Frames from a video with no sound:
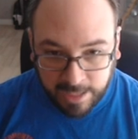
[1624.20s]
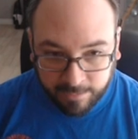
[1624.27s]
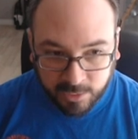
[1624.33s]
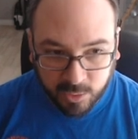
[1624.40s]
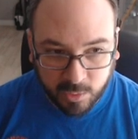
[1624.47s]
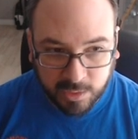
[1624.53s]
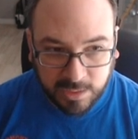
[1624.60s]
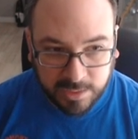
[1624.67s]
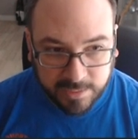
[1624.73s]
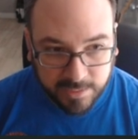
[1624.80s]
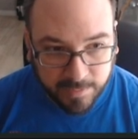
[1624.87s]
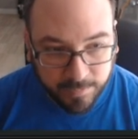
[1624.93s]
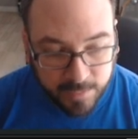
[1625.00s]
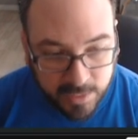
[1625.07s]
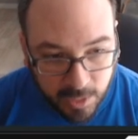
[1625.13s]
with this.
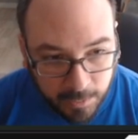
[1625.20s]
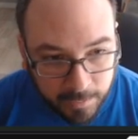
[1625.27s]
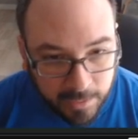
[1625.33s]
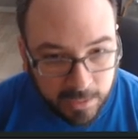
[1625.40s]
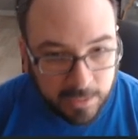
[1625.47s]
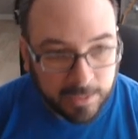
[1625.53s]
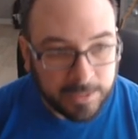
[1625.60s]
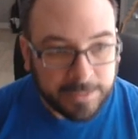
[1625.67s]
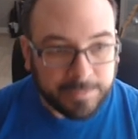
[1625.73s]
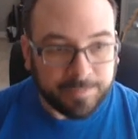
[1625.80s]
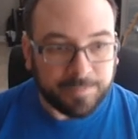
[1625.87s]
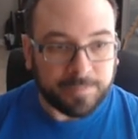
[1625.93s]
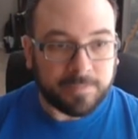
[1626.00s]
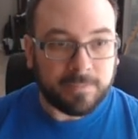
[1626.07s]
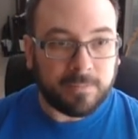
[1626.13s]
So,
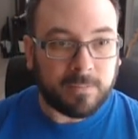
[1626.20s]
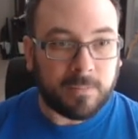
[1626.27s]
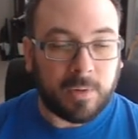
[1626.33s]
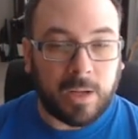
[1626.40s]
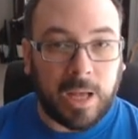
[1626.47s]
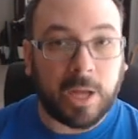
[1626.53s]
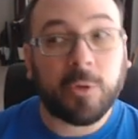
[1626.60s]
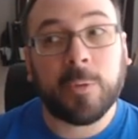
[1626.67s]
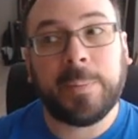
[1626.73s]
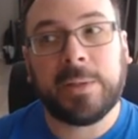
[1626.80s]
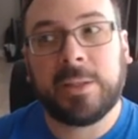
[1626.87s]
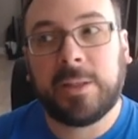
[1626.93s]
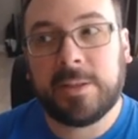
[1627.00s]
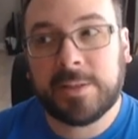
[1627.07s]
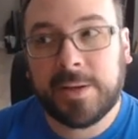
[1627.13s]
how do we
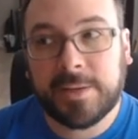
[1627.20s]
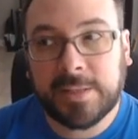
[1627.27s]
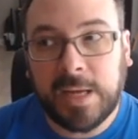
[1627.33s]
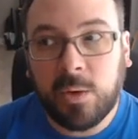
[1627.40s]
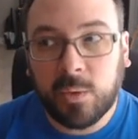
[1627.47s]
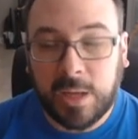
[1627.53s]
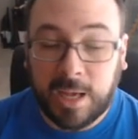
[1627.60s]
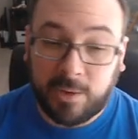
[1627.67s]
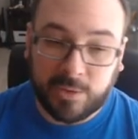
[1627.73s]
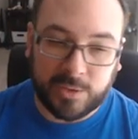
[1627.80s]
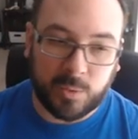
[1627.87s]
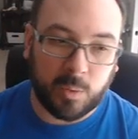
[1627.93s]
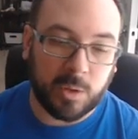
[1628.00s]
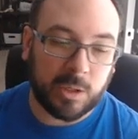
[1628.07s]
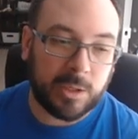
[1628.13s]
build this out? How does it
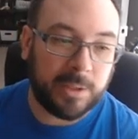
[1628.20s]
work?